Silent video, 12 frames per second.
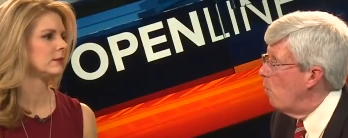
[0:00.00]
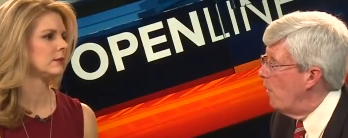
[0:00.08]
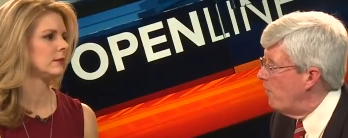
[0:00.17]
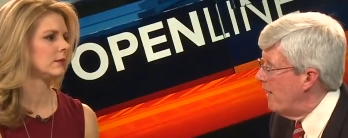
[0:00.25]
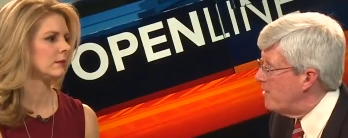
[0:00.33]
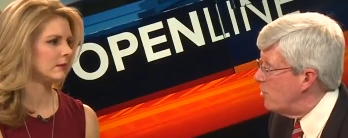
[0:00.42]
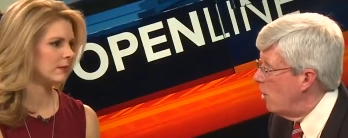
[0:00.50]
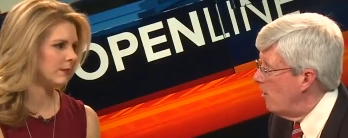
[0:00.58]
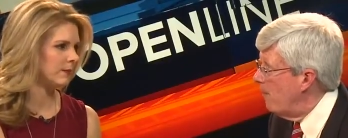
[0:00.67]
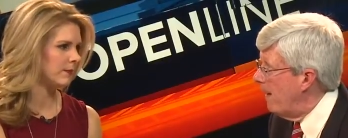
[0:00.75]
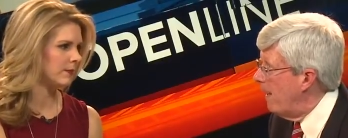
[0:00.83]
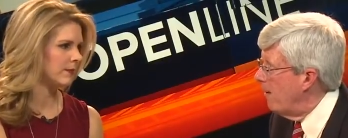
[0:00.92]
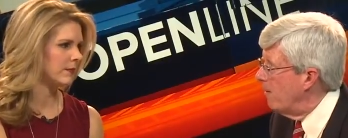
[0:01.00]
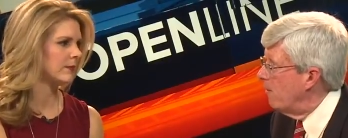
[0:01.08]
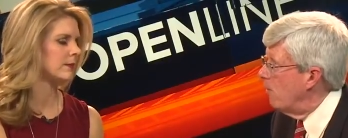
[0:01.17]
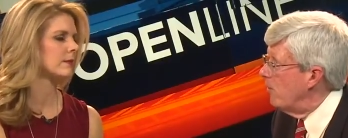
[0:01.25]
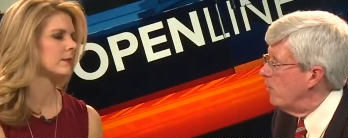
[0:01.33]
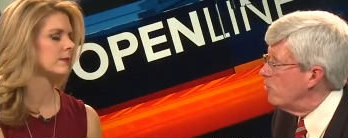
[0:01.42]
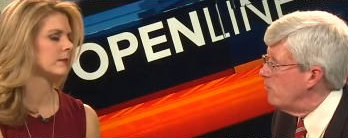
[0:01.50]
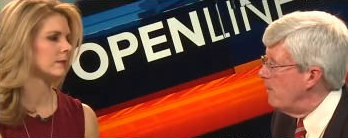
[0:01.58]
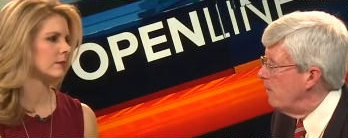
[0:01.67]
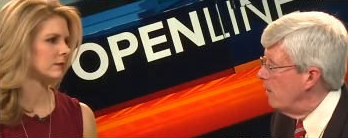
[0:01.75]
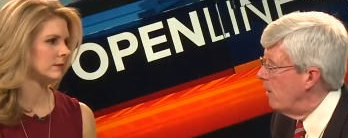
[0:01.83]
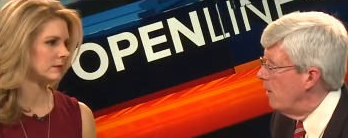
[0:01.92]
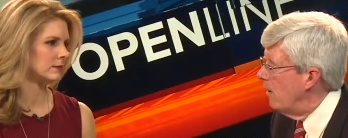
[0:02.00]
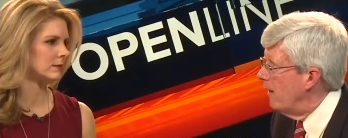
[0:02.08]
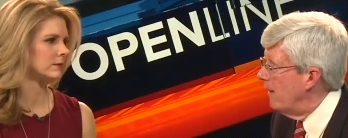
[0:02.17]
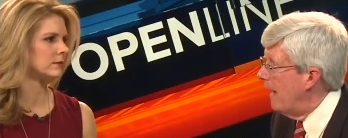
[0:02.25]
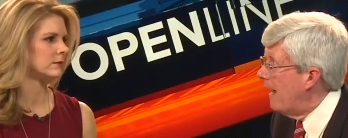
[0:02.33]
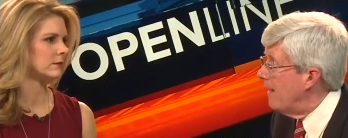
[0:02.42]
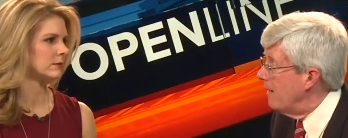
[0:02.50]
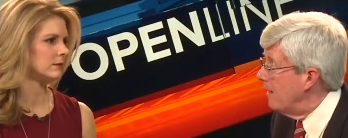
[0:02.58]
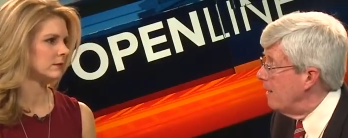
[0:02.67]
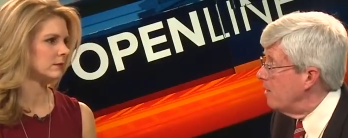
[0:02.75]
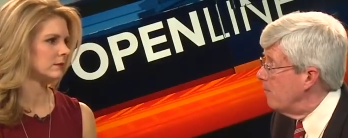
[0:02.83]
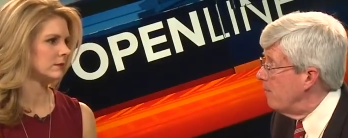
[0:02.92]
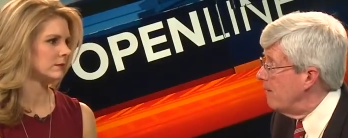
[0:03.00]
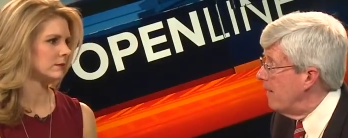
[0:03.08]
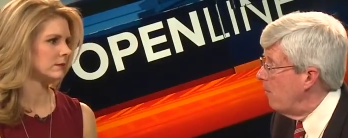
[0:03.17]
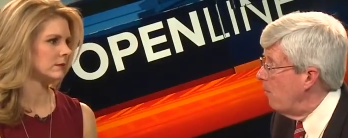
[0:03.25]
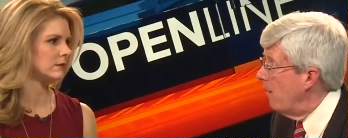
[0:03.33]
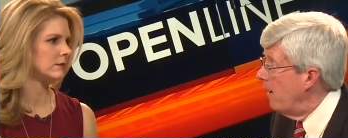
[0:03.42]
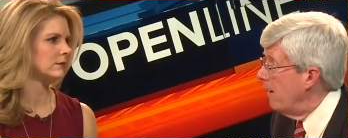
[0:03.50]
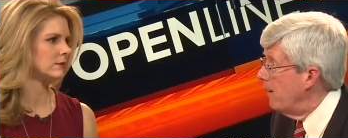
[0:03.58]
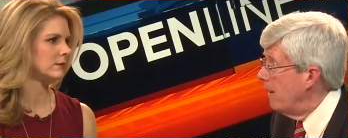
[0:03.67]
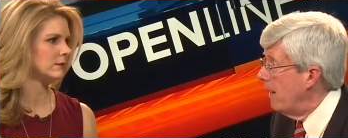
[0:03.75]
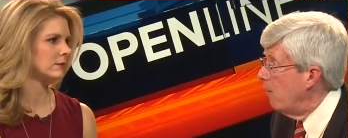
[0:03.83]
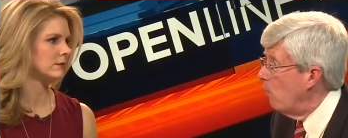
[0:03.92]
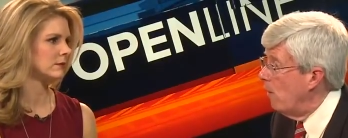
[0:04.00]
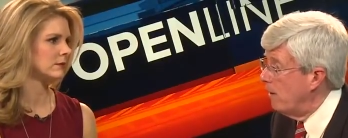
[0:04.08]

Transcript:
Speaker 1: what that's all about, where those people are, and how did it get to be that way, and, and